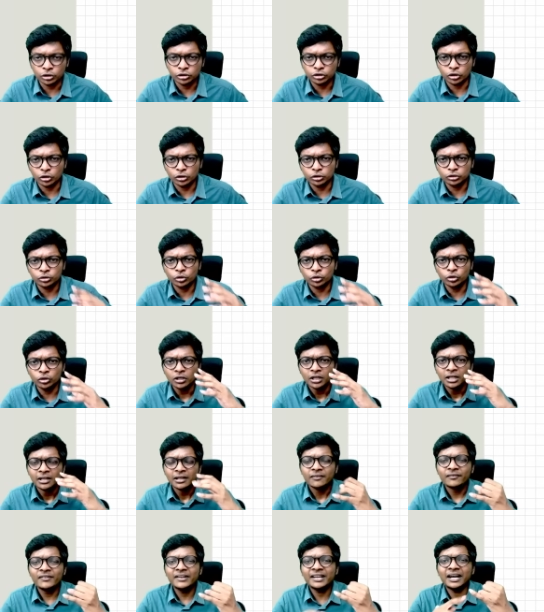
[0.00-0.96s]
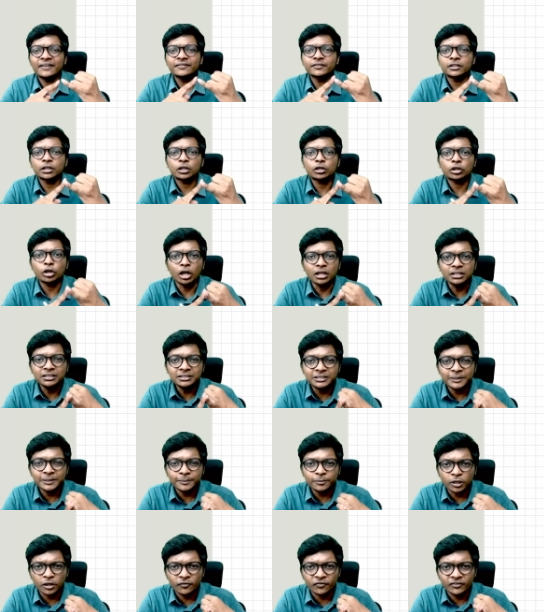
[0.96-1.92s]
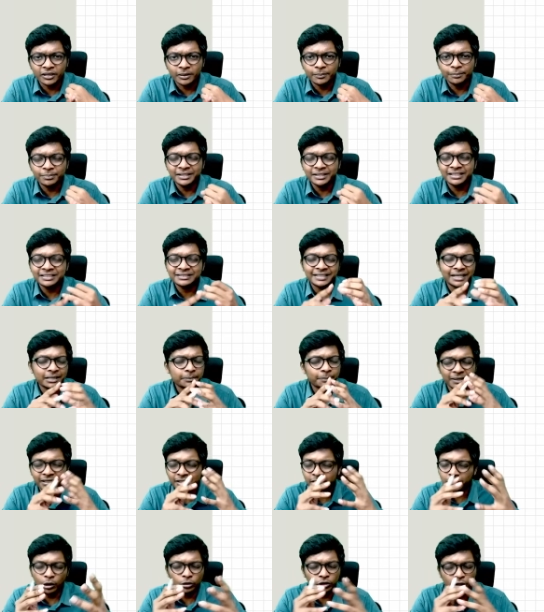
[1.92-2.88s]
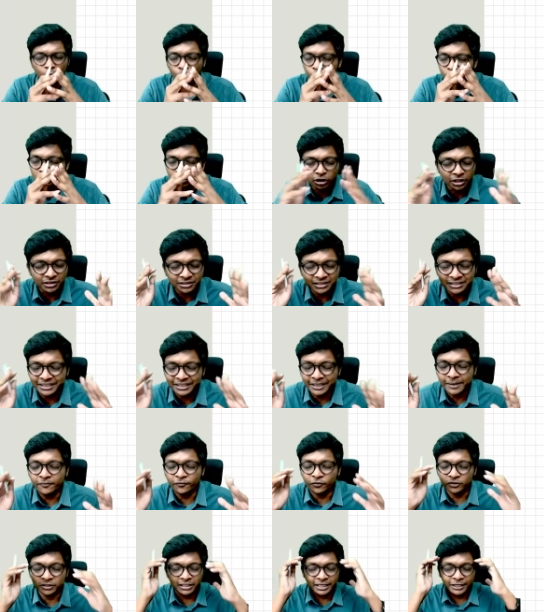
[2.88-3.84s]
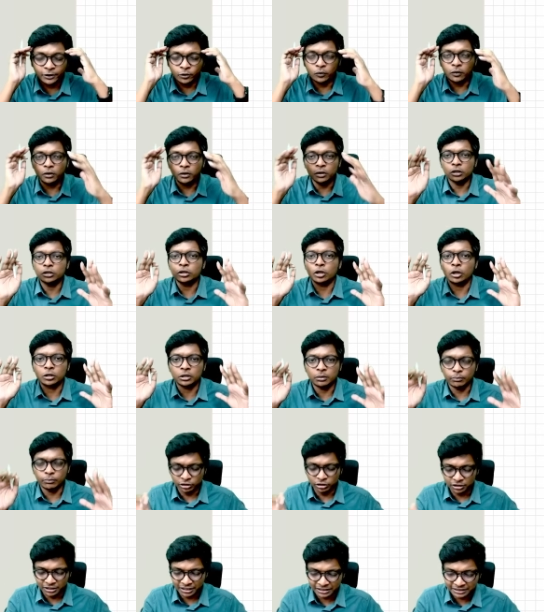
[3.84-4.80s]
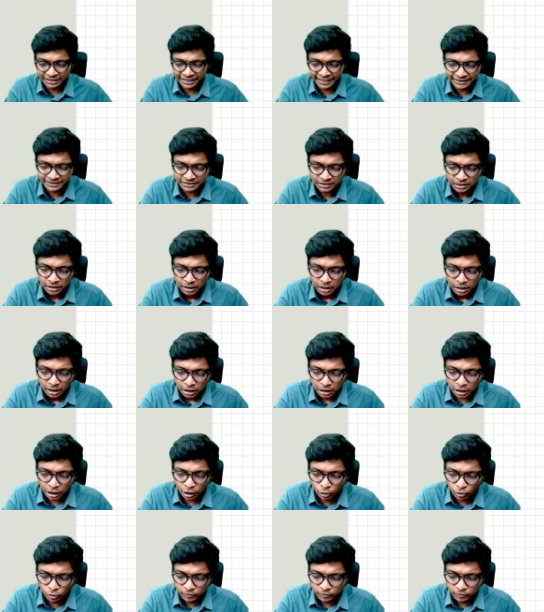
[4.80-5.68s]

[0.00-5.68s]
also. We have the concept of Companies Act, but now is not the time for that. I don't want to talk about that, guys. Now,